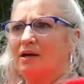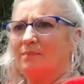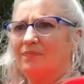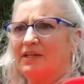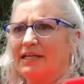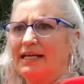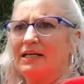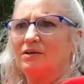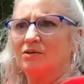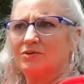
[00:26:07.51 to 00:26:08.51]
The
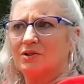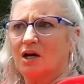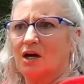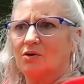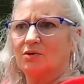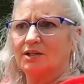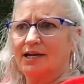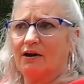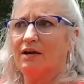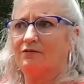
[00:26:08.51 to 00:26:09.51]
Neals owned a
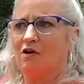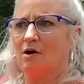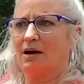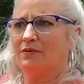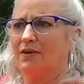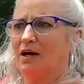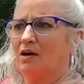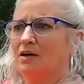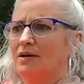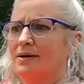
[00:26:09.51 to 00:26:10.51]
dairy farm out
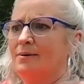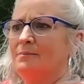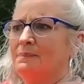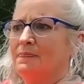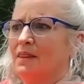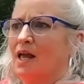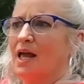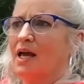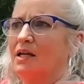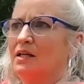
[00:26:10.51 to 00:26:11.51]
there.
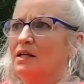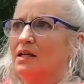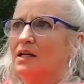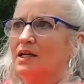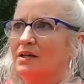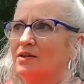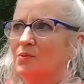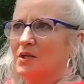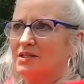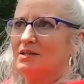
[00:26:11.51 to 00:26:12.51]
And
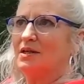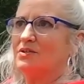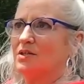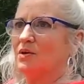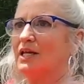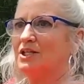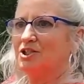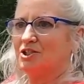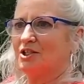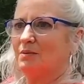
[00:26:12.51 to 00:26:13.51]
the reason there was a
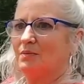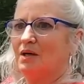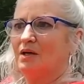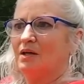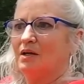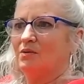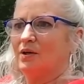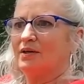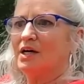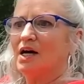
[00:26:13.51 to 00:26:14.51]
relationship,
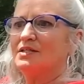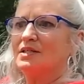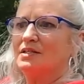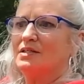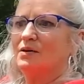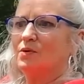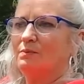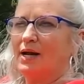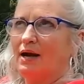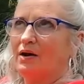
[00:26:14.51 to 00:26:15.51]
we had cousins that were
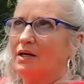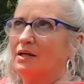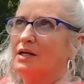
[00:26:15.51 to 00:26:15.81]
married.